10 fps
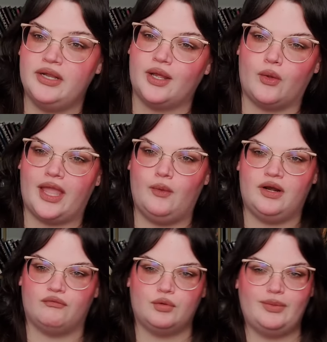but like, okay,
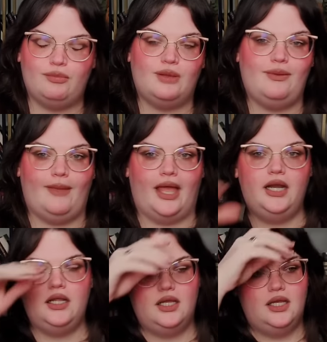whatever, people can be
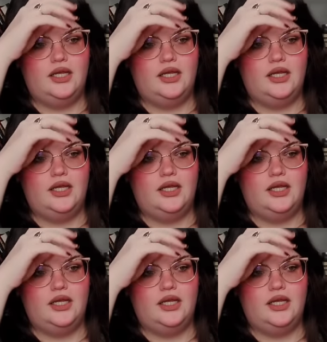mad.